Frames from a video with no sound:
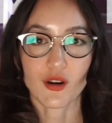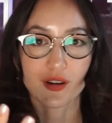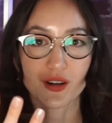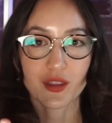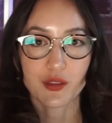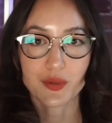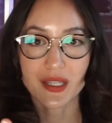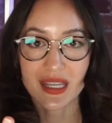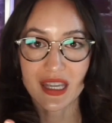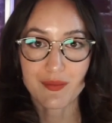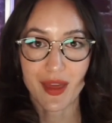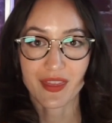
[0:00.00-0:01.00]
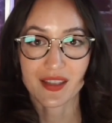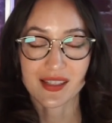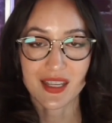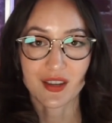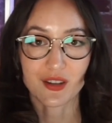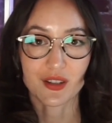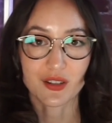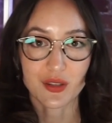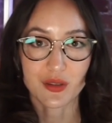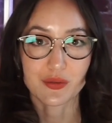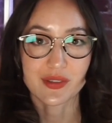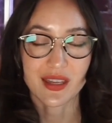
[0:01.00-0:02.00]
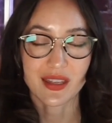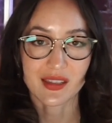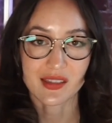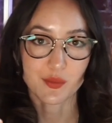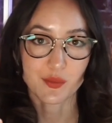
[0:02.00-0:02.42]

are 3 key methods here used in this